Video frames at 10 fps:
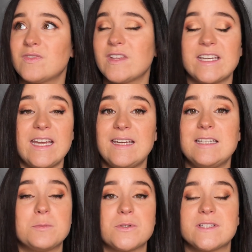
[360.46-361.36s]
like
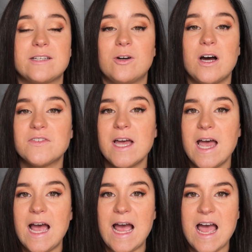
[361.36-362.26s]
80% off,
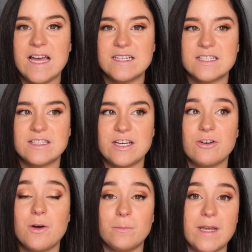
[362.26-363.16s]
and
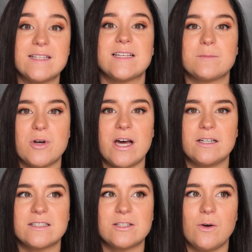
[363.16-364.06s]
they're amazing
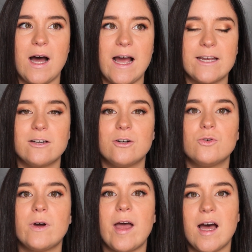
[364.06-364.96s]
products. So I
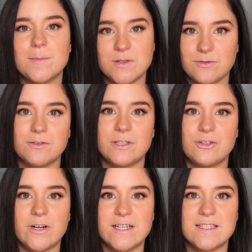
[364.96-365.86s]
go absolutely
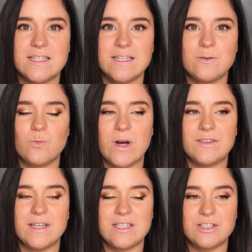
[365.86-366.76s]
crazy
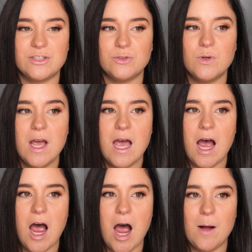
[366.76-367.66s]
when they do.
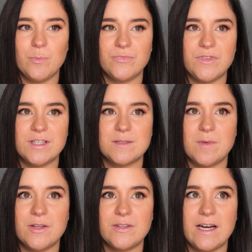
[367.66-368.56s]
This
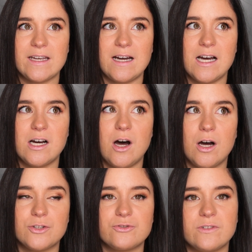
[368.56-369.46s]
month I got
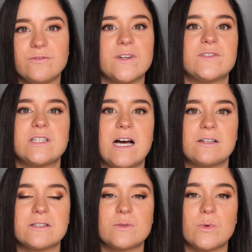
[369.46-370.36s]

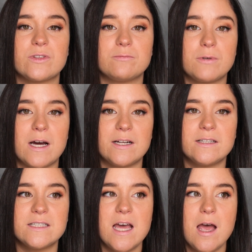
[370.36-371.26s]
$150 worth of
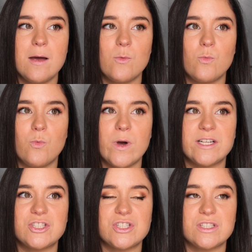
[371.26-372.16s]
product,
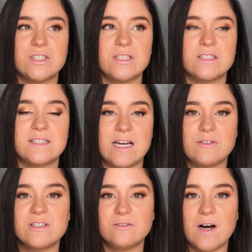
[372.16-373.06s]
which
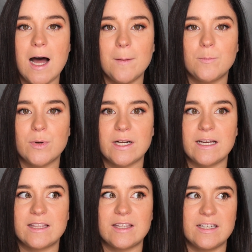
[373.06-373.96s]
sounds a lot, but
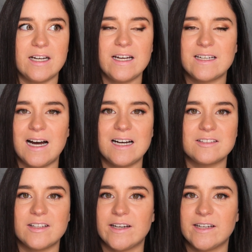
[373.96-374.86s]
I think I
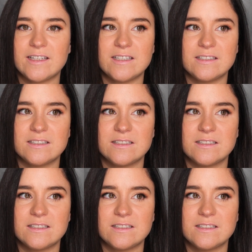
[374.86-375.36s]
got like